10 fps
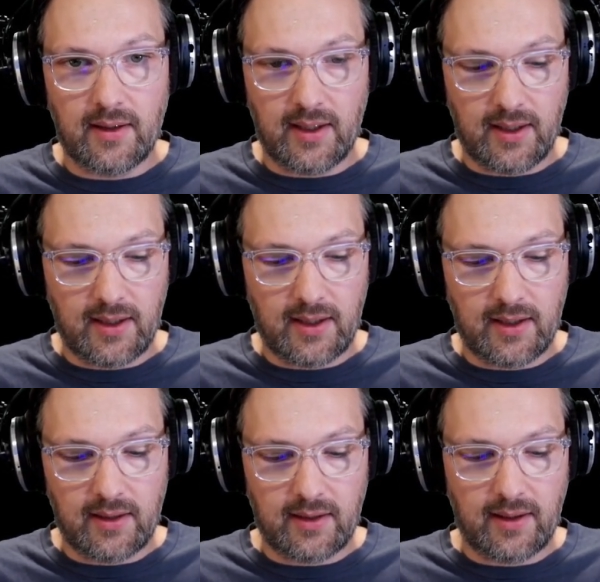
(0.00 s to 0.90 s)

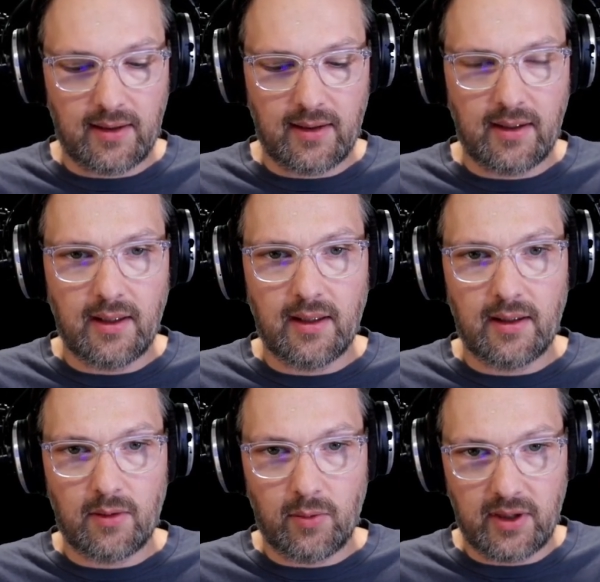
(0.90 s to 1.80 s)
and I
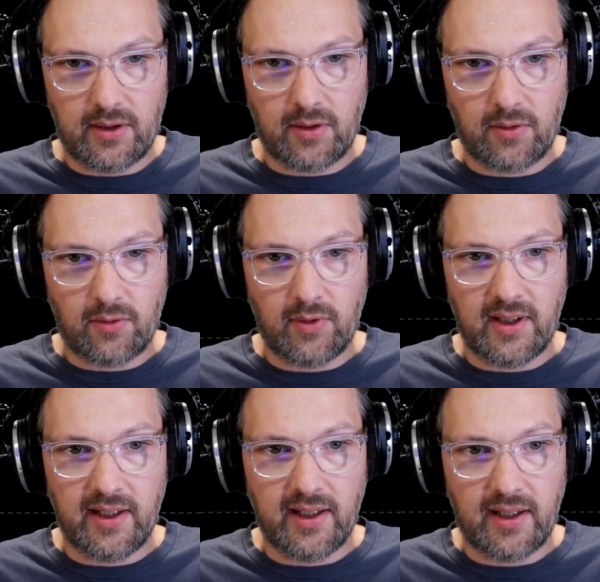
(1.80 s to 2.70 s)
think we don't
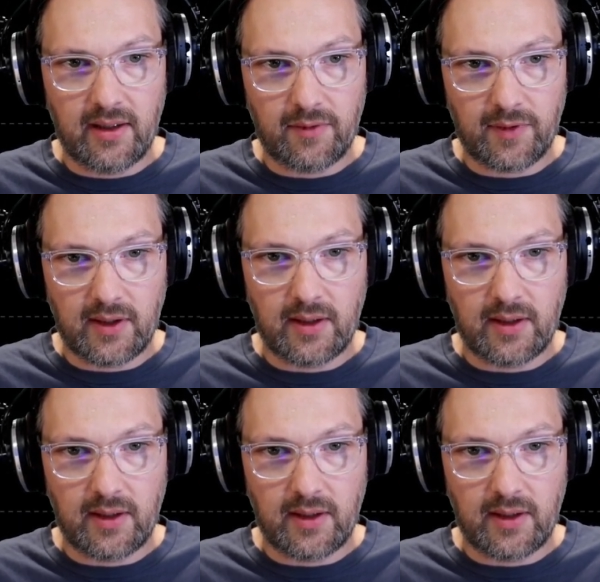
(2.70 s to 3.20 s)
really have